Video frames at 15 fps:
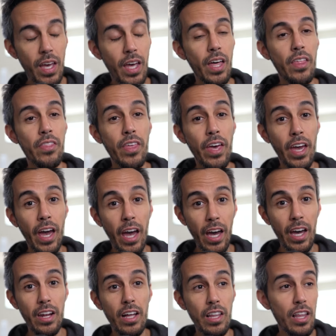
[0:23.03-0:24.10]
They
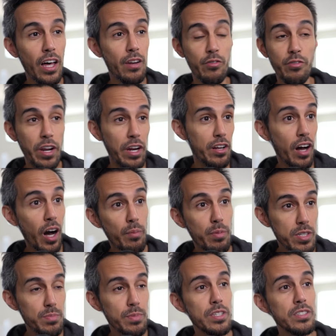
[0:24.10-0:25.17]
had a lot of great
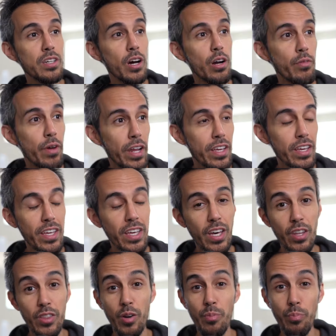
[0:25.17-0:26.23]
accomplishments already.
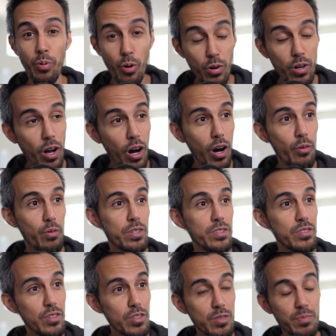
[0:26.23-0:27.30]
Their protocol was
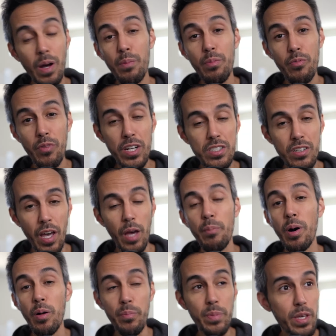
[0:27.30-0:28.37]
used by a professional
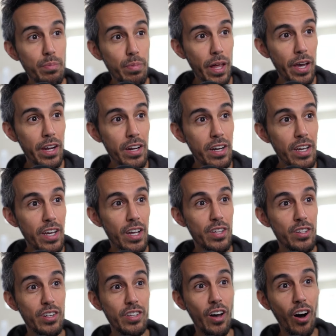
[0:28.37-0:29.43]
MLB player
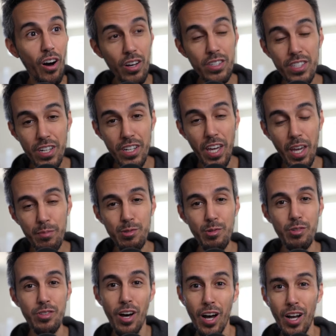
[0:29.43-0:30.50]
during the All-Star game, so we'll
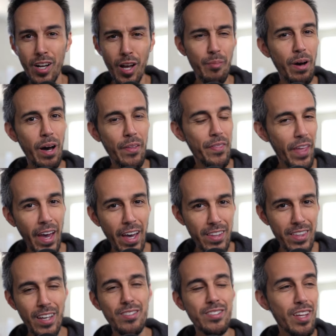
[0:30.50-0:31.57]
talk about that.
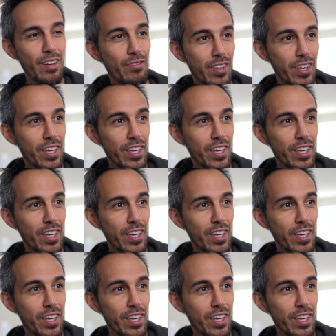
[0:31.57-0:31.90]
That was definitely